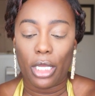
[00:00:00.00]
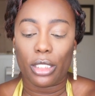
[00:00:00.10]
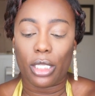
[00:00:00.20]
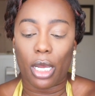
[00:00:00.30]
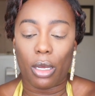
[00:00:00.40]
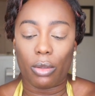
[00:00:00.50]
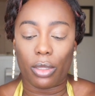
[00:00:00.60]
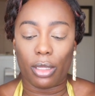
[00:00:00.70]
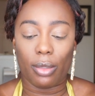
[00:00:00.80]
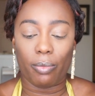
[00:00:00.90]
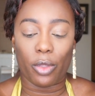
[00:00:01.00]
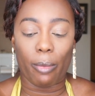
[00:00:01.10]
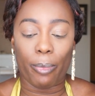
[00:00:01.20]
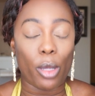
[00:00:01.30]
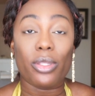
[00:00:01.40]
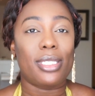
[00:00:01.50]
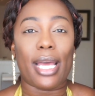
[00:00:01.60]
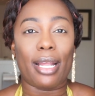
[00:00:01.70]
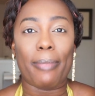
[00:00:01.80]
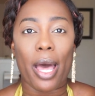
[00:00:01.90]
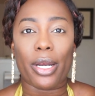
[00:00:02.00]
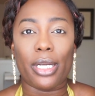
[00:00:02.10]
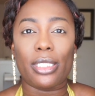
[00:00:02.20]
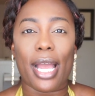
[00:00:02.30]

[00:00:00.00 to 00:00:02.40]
So they're both setting powders.